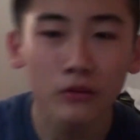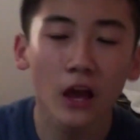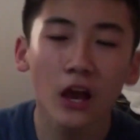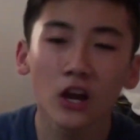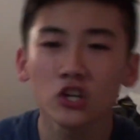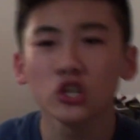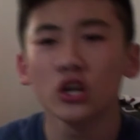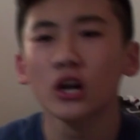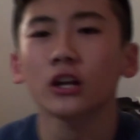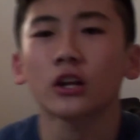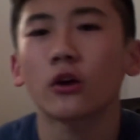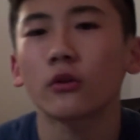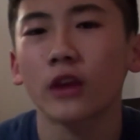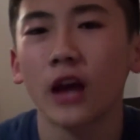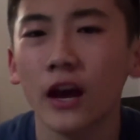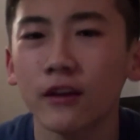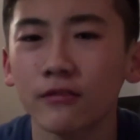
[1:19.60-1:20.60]
actually I
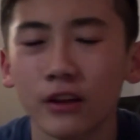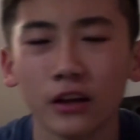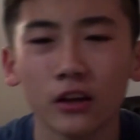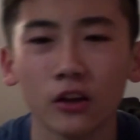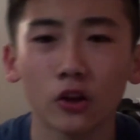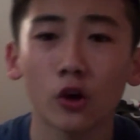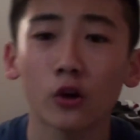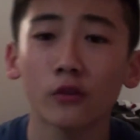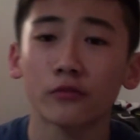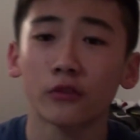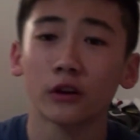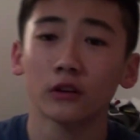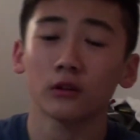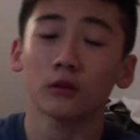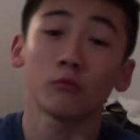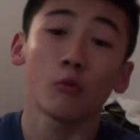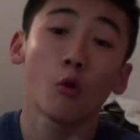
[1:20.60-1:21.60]
don't have like a lot of
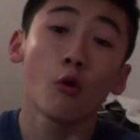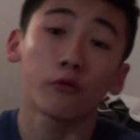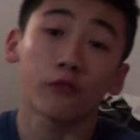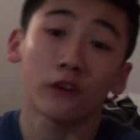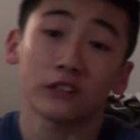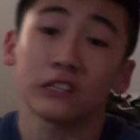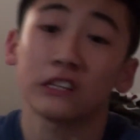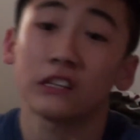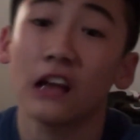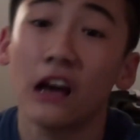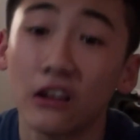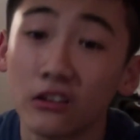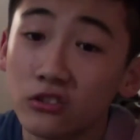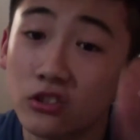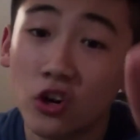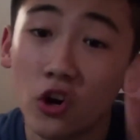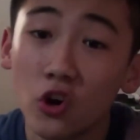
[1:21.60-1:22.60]
friends and more friends than that
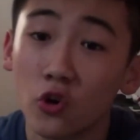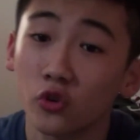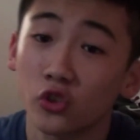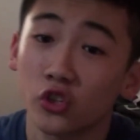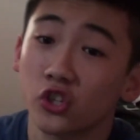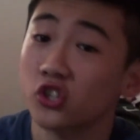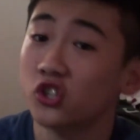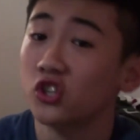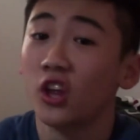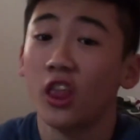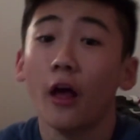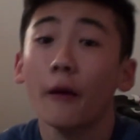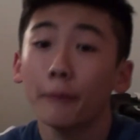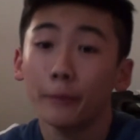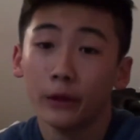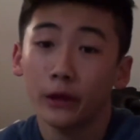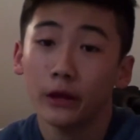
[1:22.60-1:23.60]
so just shut
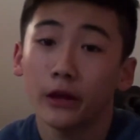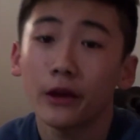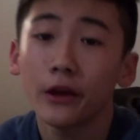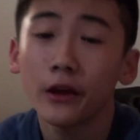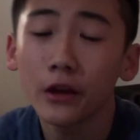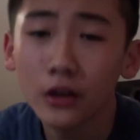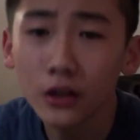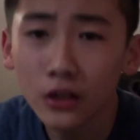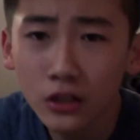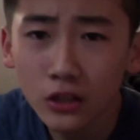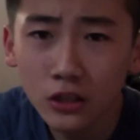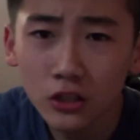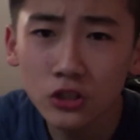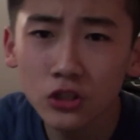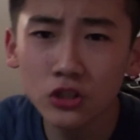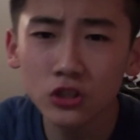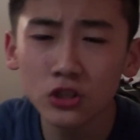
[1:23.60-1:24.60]
up
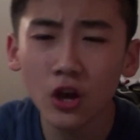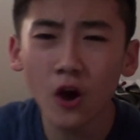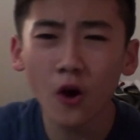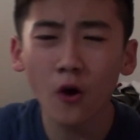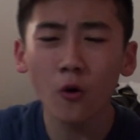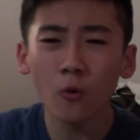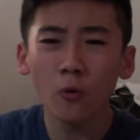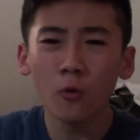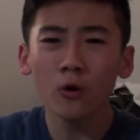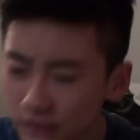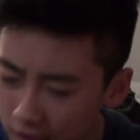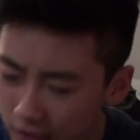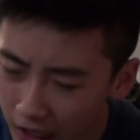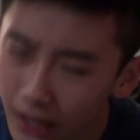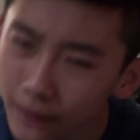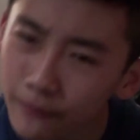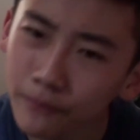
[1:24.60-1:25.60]
so
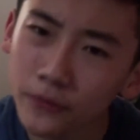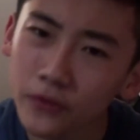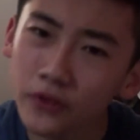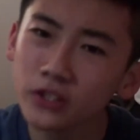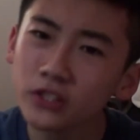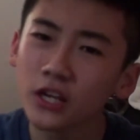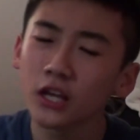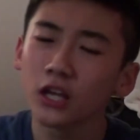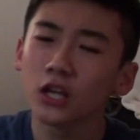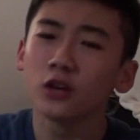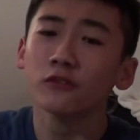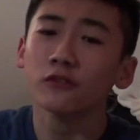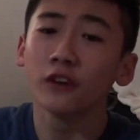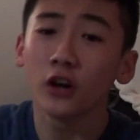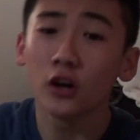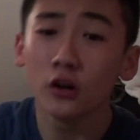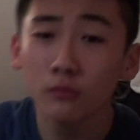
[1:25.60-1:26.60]
yeah thank you
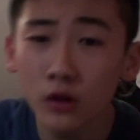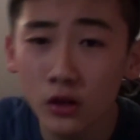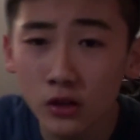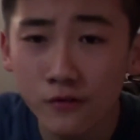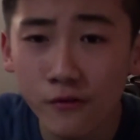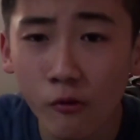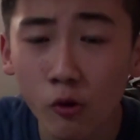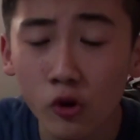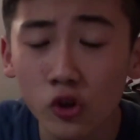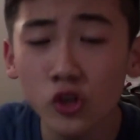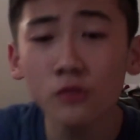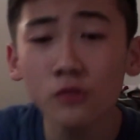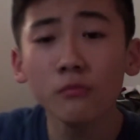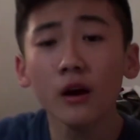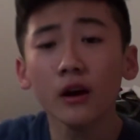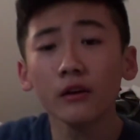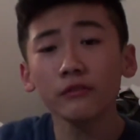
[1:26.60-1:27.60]
very much for
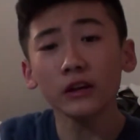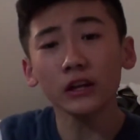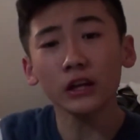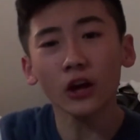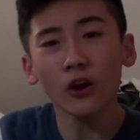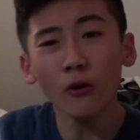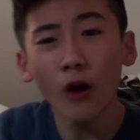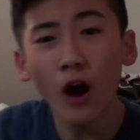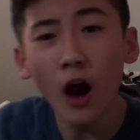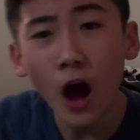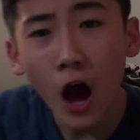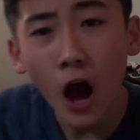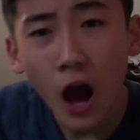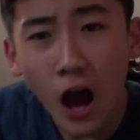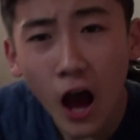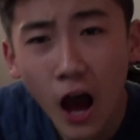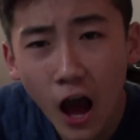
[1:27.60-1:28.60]
watching my video
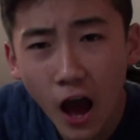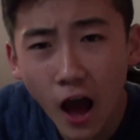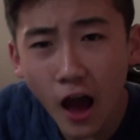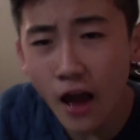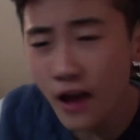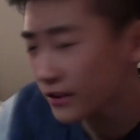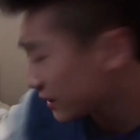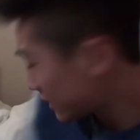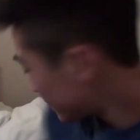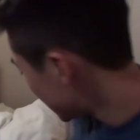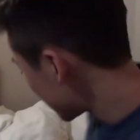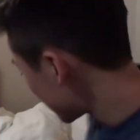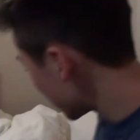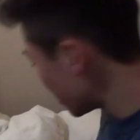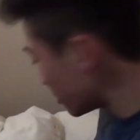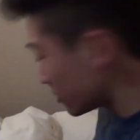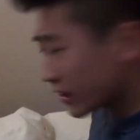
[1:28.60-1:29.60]
and
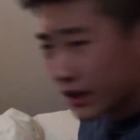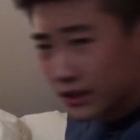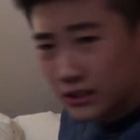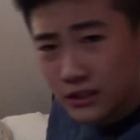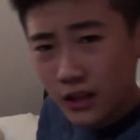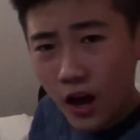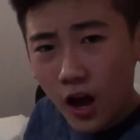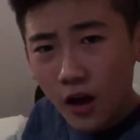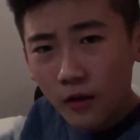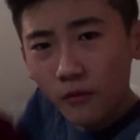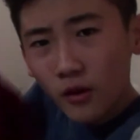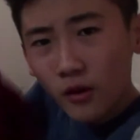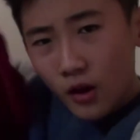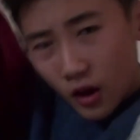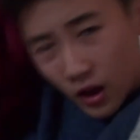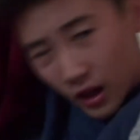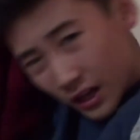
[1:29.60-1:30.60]
see you next time.
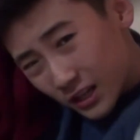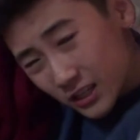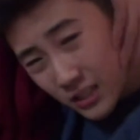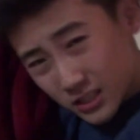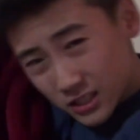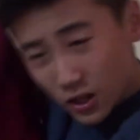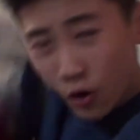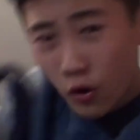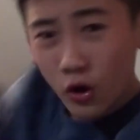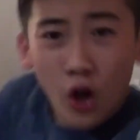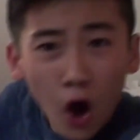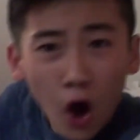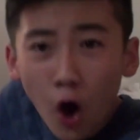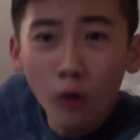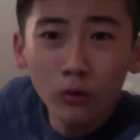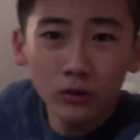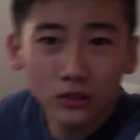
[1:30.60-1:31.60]
It's so
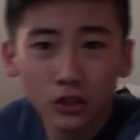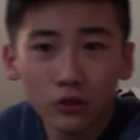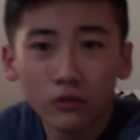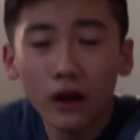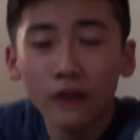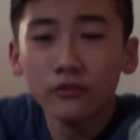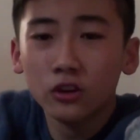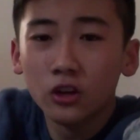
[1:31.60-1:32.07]
cold, so I have